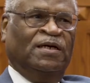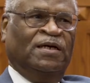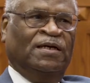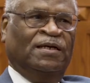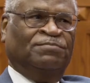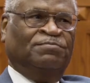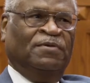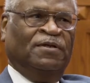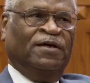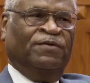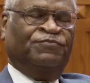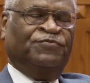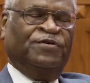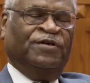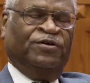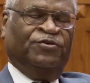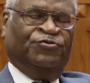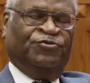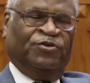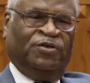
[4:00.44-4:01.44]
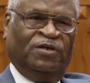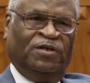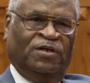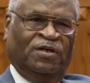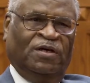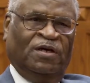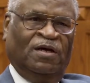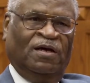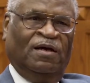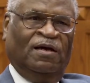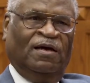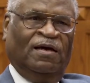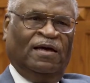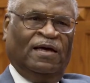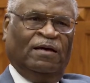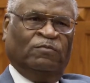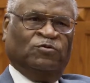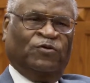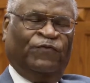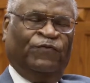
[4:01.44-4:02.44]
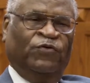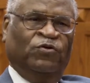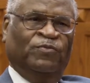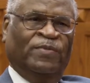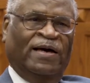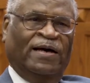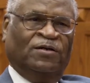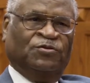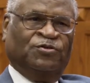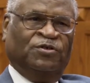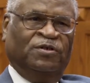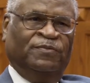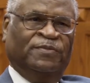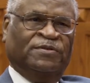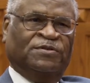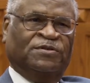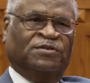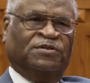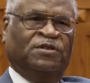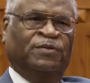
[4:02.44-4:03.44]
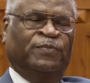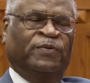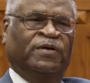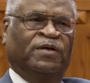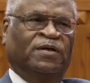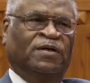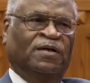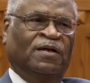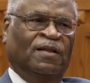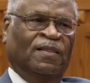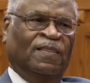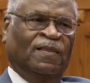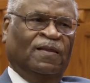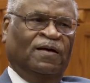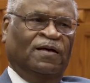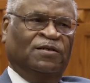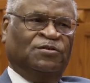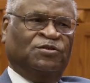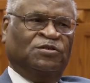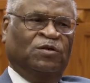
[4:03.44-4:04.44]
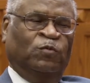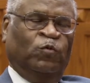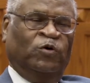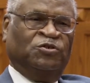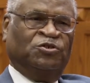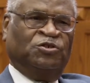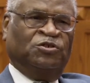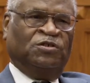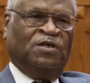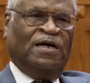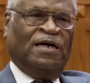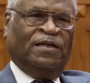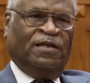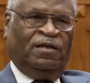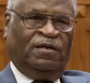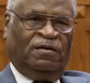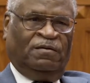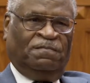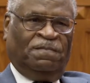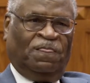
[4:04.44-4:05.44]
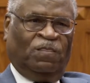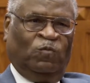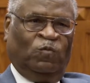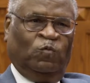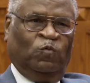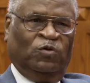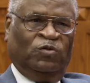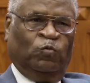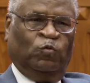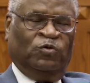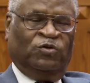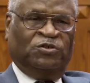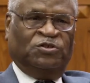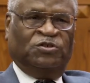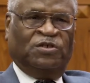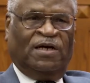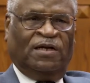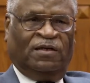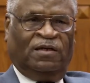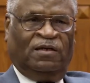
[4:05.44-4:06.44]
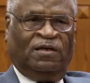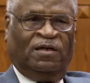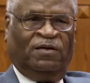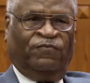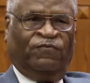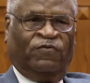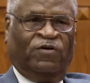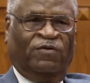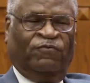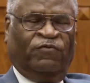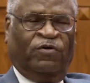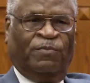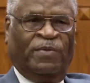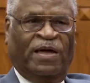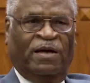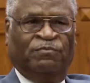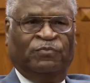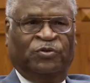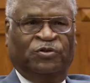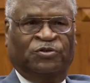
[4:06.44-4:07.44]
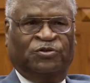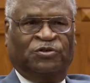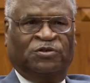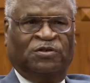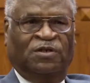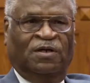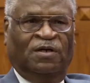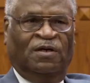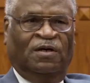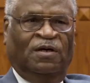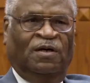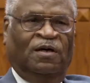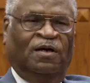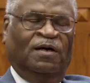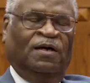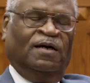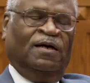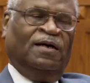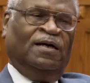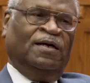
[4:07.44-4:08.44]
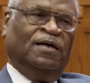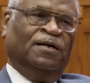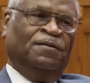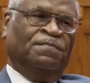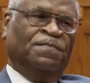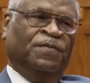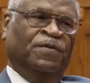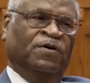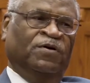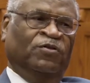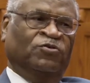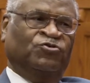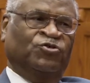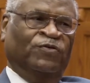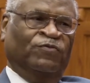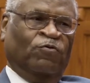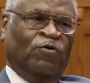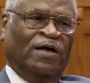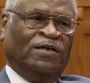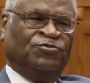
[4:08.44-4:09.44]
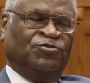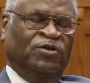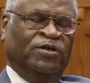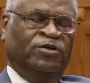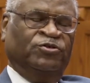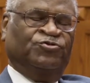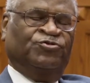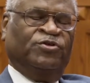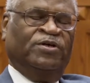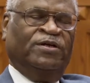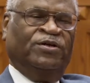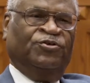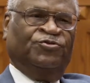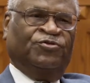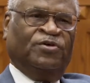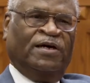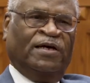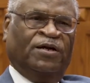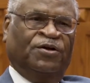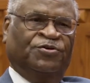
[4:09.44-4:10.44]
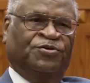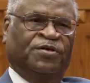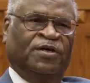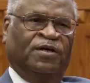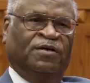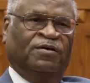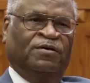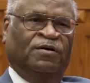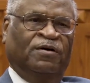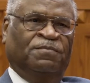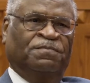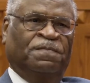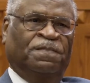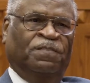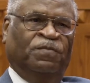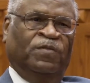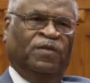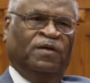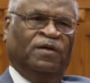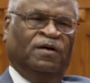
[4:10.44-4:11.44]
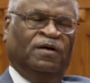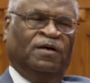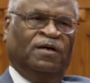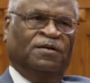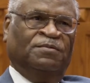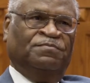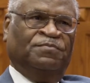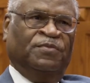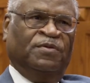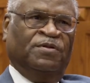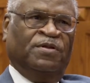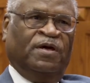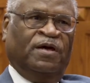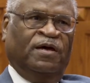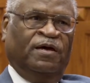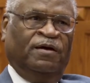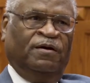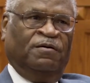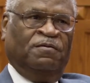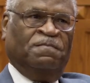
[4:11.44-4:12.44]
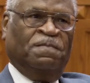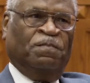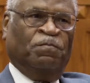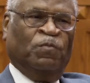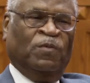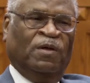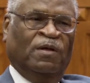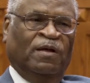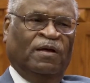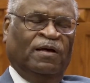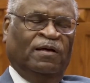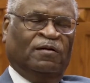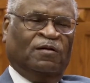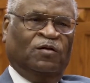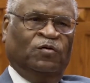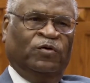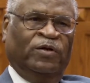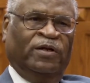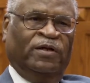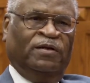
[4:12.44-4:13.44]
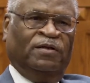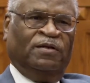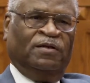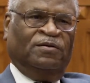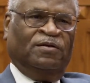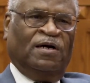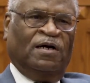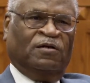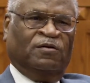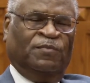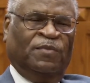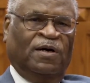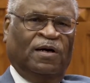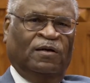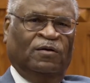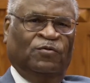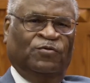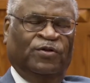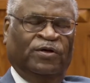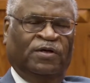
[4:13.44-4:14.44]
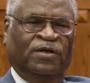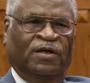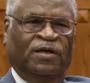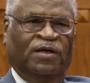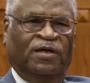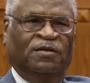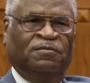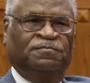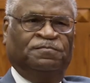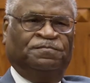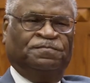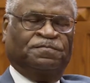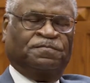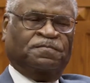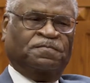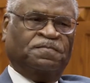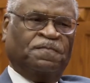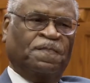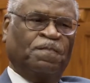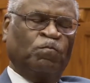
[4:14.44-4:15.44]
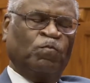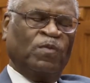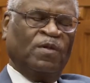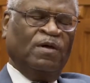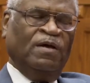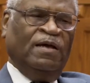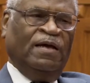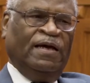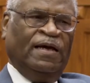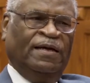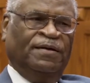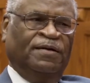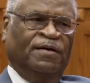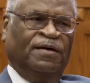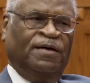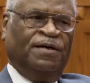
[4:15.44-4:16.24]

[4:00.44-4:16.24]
left Tennessee and was a few miles into Mississippi, someone shot him with a shotgun from ambush. The other civil rights leaders then decided to take up the helm, including Dr. Martin Luther King, and